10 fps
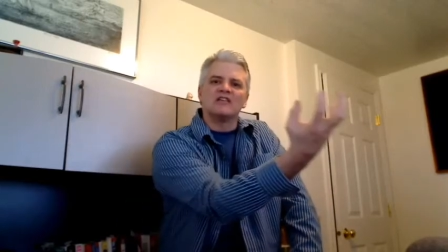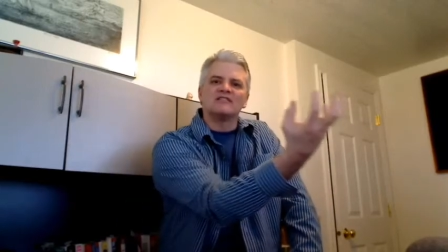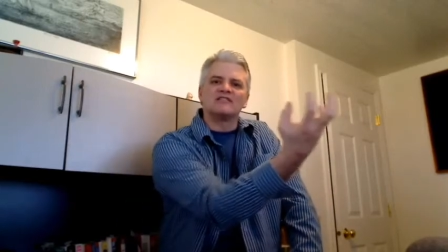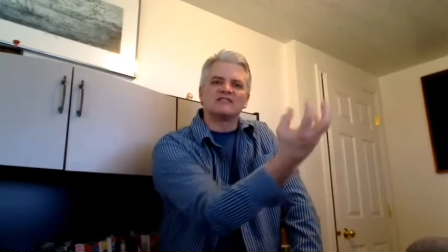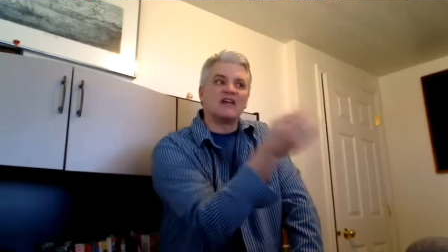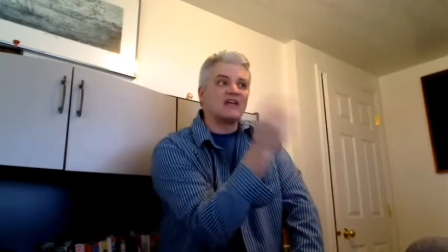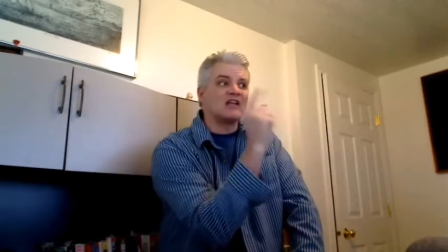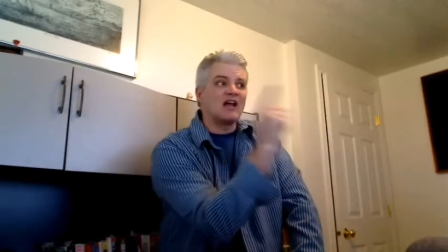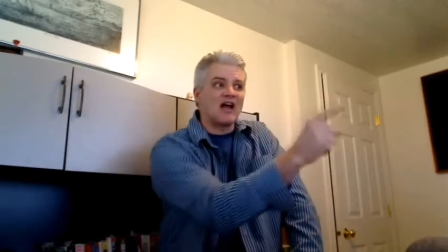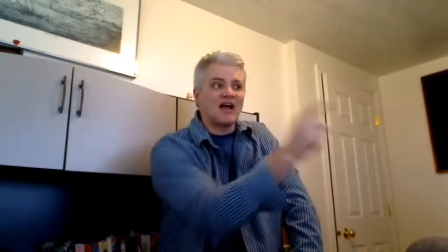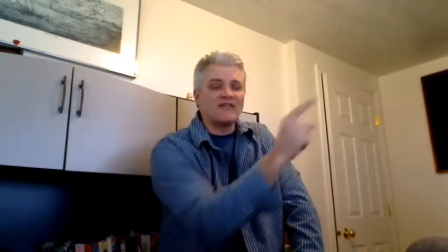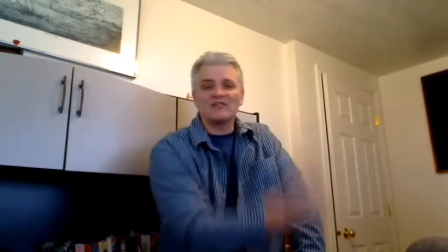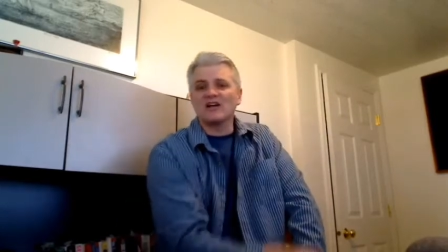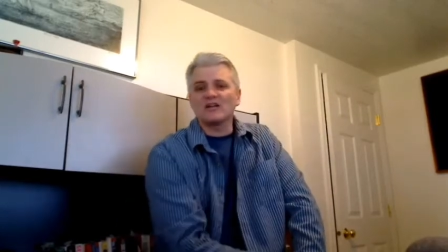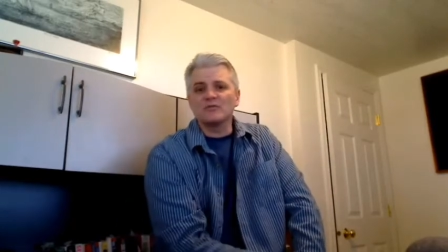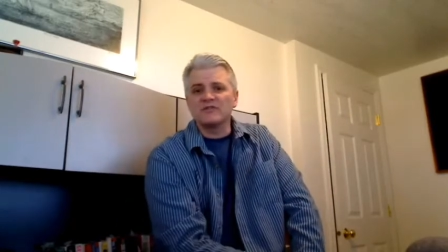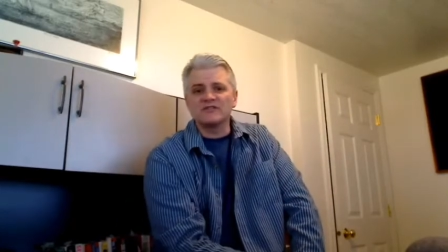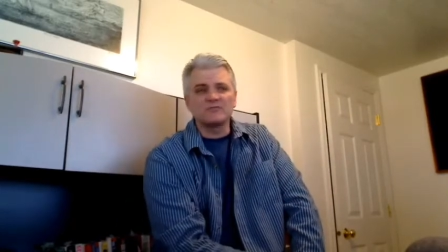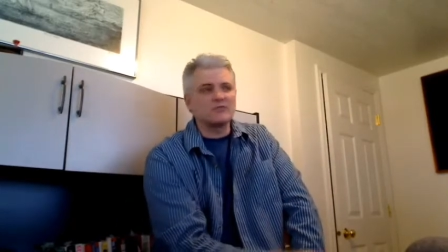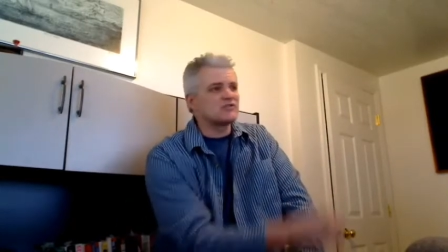to say, I've talked with
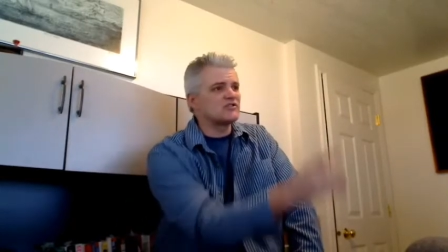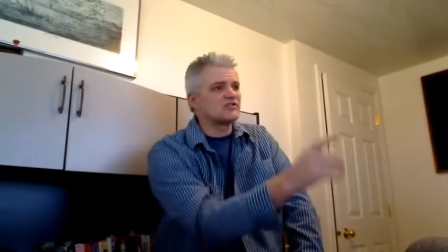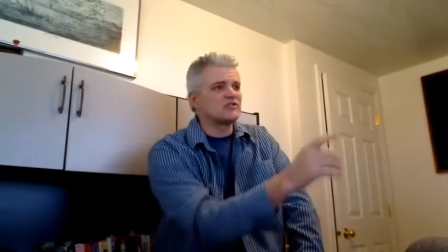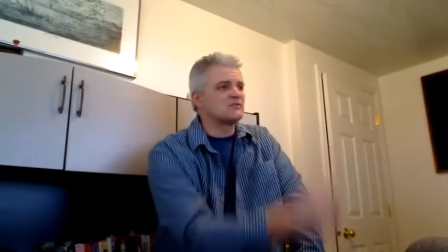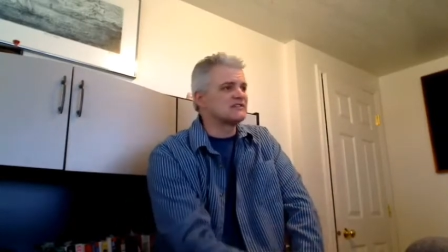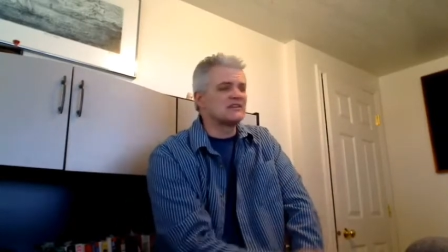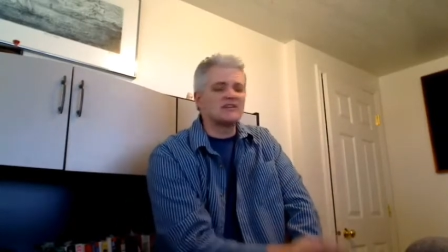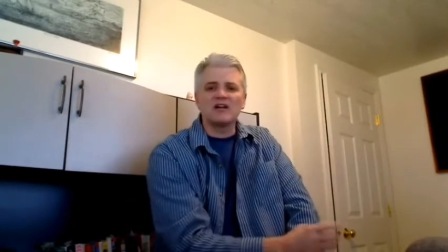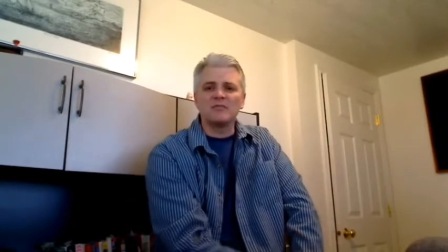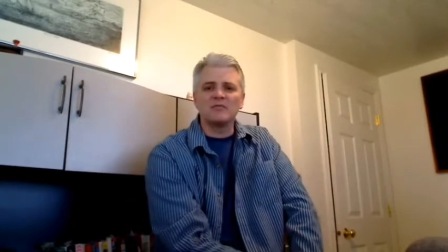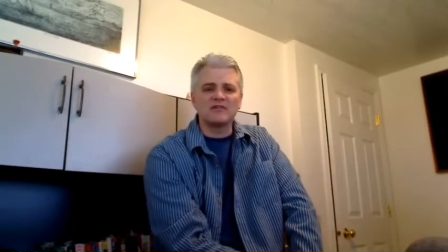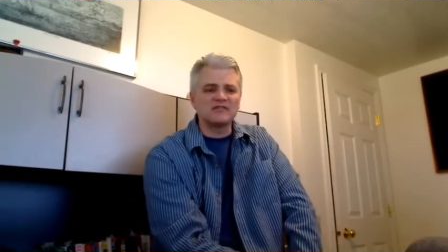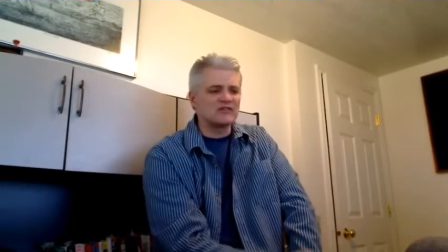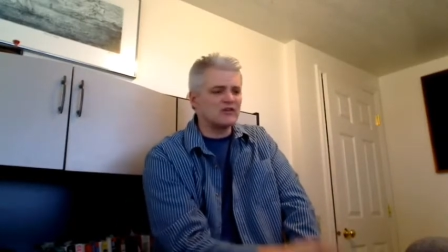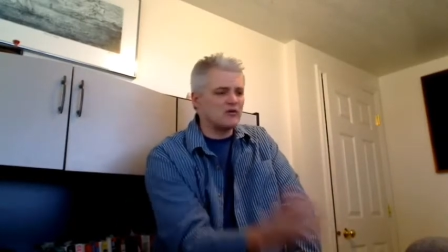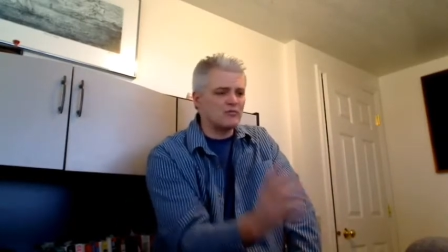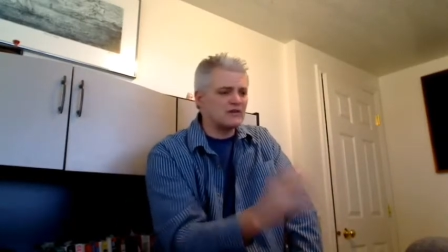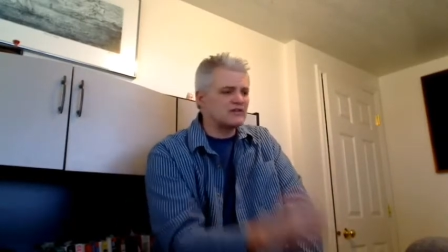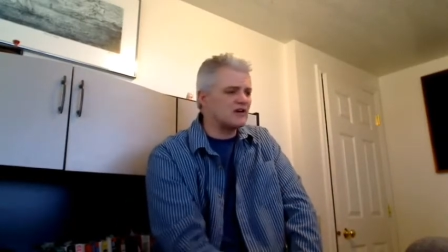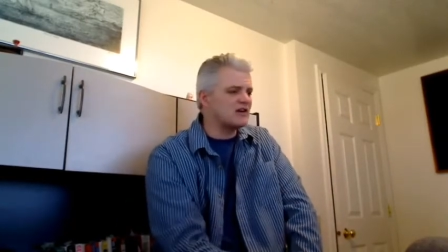this person. She was in a couple months ago, and
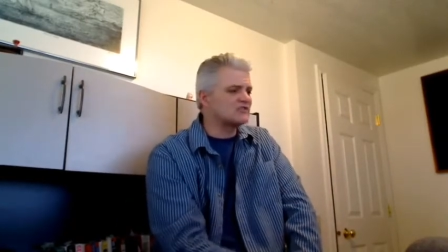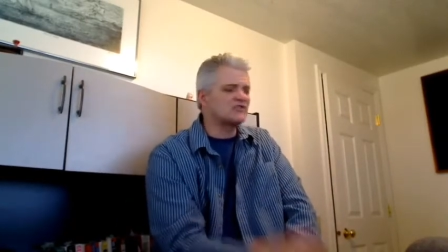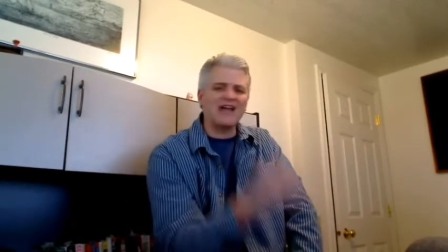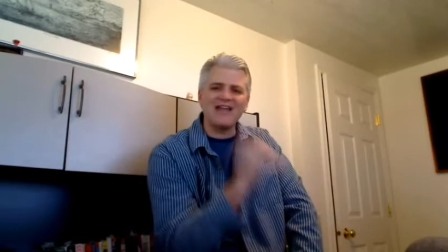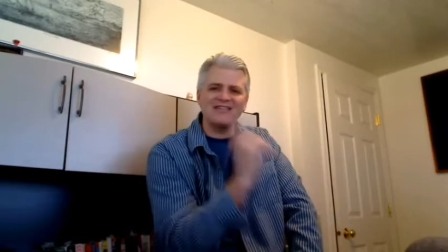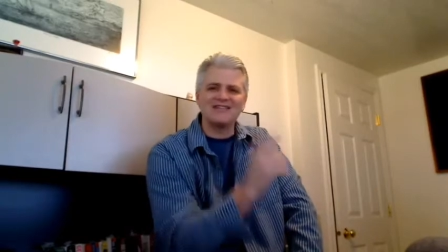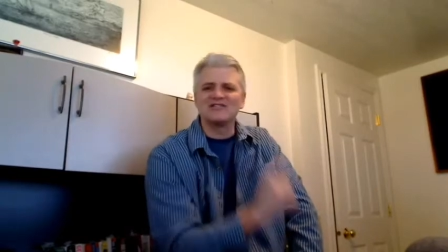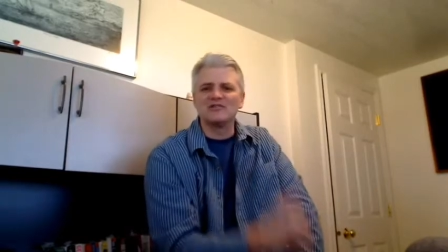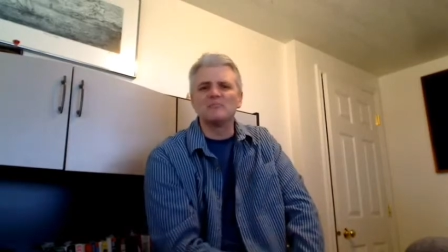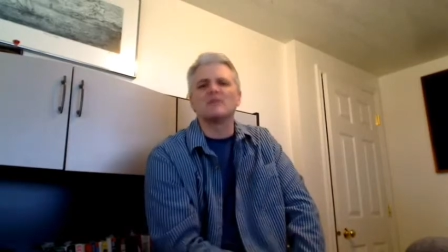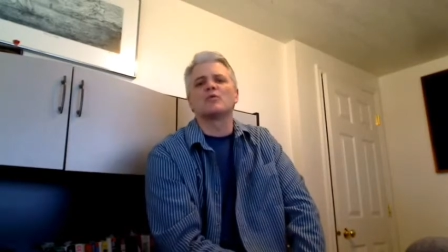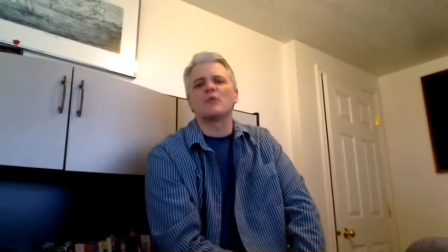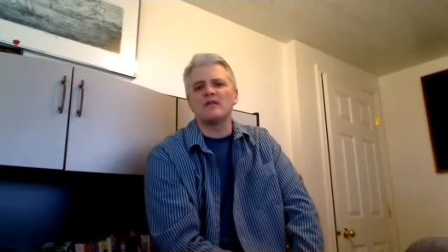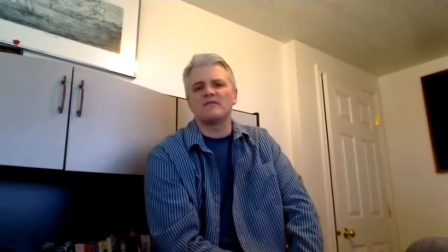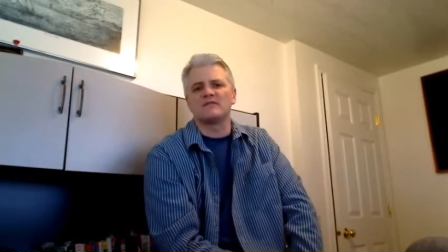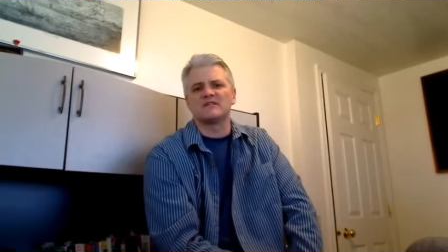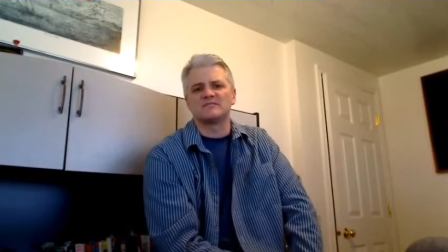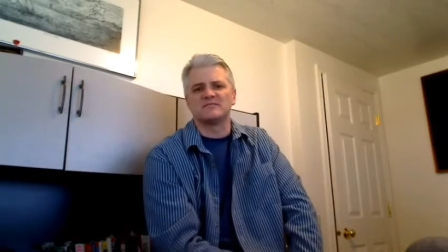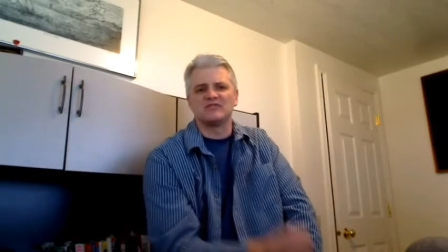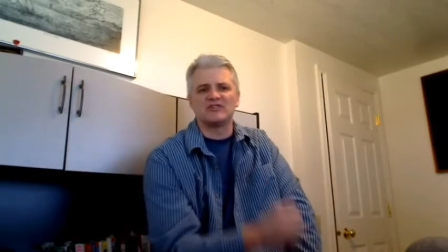we talked. I think she would be great for this
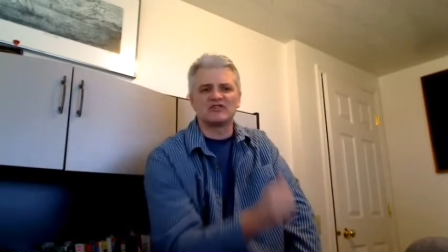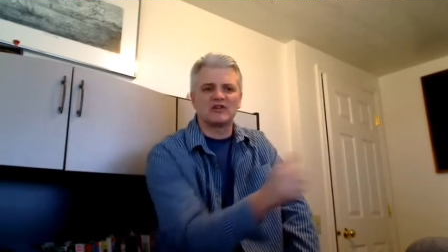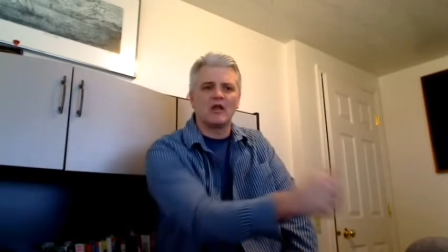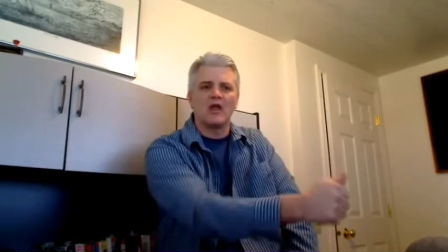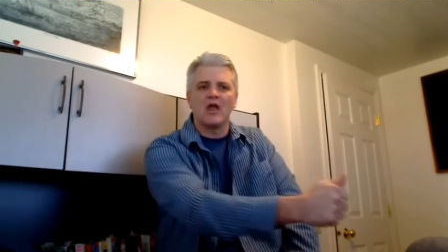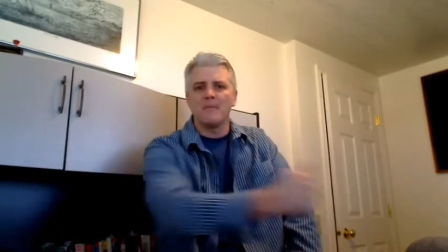position.